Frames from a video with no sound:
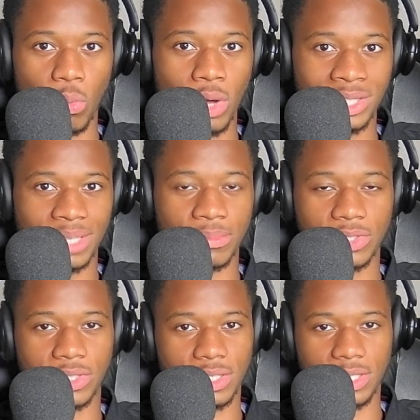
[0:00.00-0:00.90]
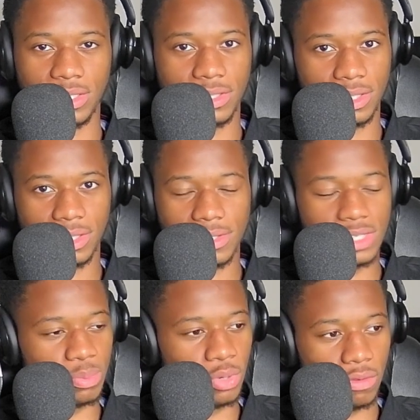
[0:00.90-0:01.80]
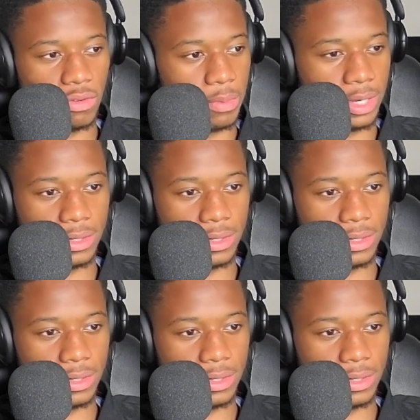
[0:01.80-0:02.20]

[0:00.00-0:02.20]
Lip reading: want him to succeed. This is beautiful, man.